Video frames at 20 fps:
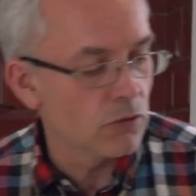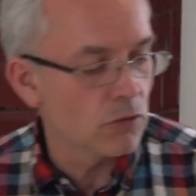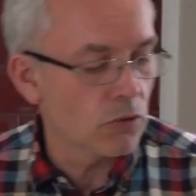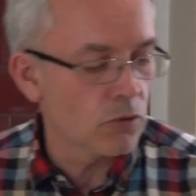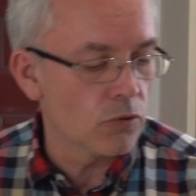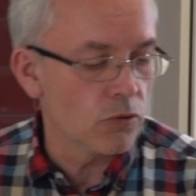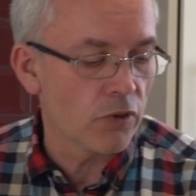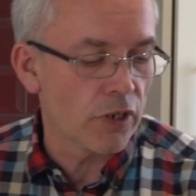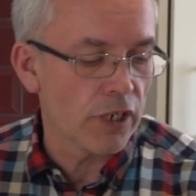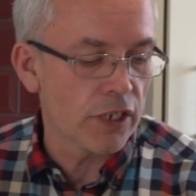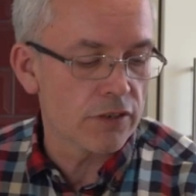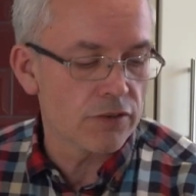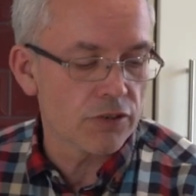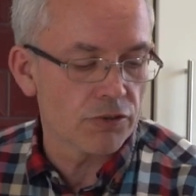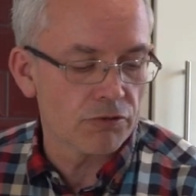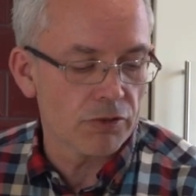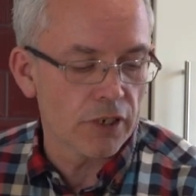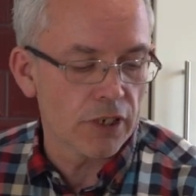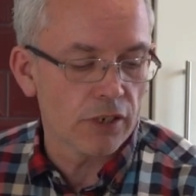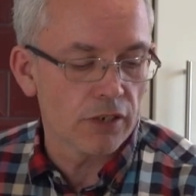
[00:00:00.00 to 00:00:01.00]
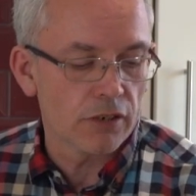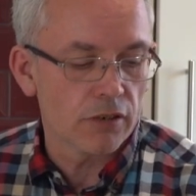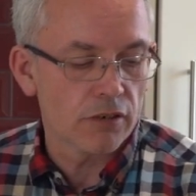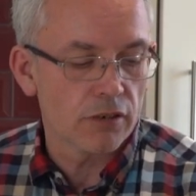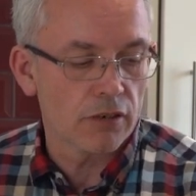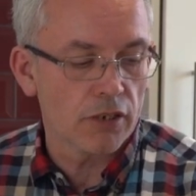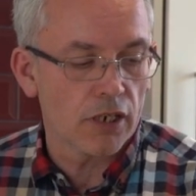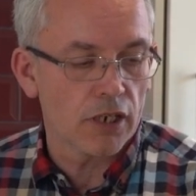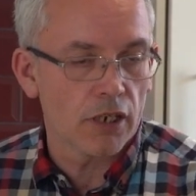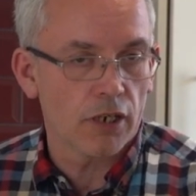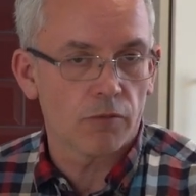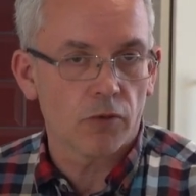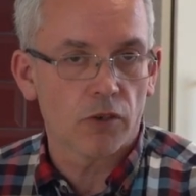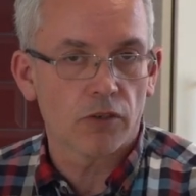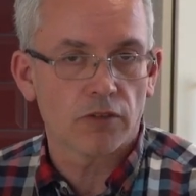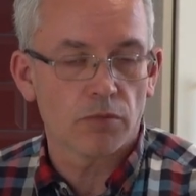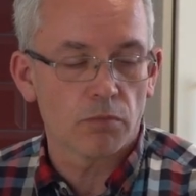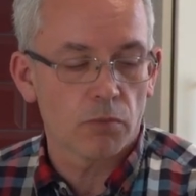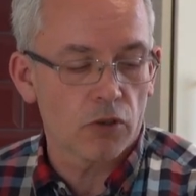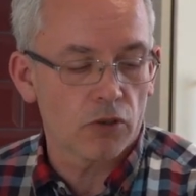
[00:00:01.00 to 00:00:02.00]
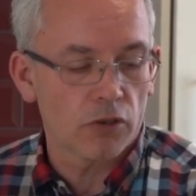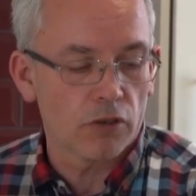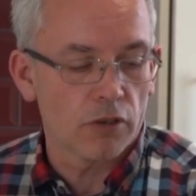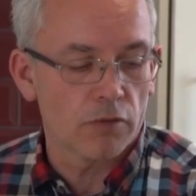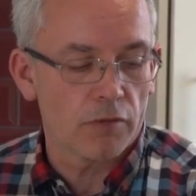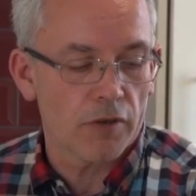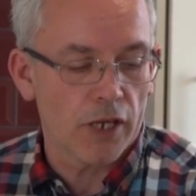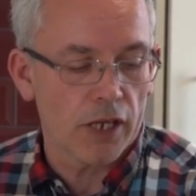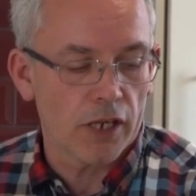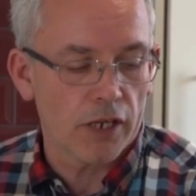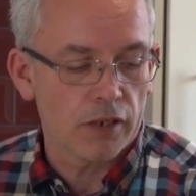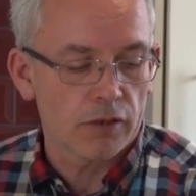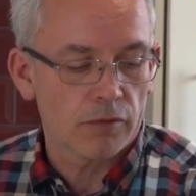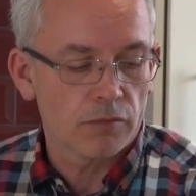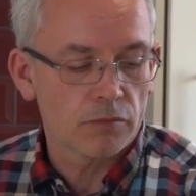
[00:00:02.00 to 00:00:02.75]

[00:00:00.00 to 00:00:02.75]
or glycerin, and I've got a bottle of here.